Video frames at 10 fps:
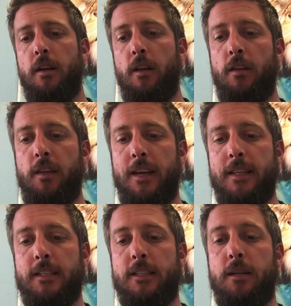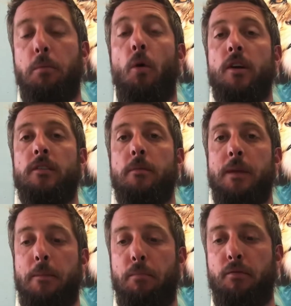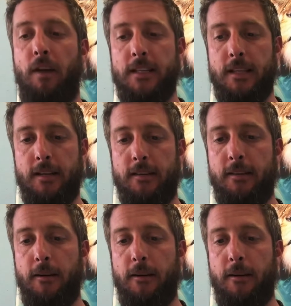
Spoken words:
The other thing is it's important to be present.